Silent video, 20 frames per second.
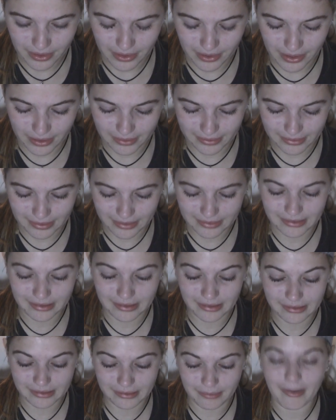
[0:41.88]
Nice, so this
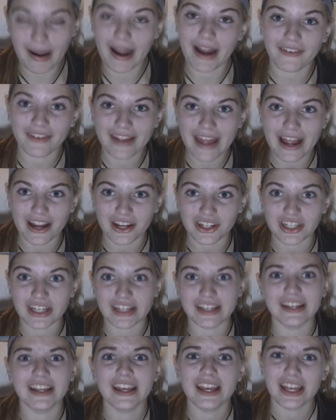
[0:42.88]
is my reaction
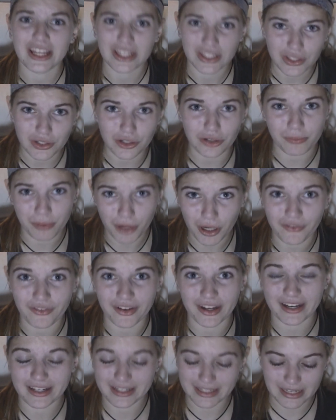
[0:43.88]
to
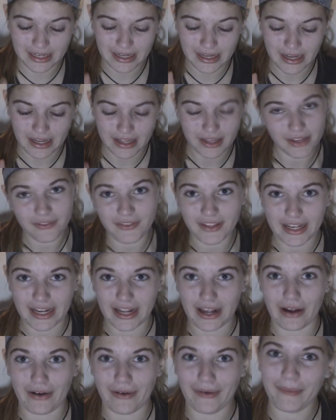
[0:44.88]
Perfect, the
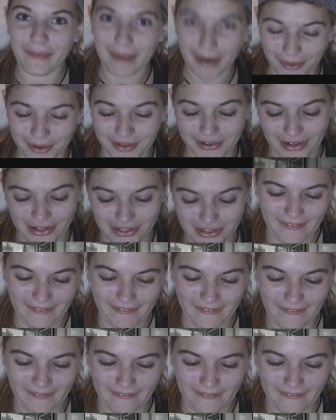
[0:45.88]
video by One Direction.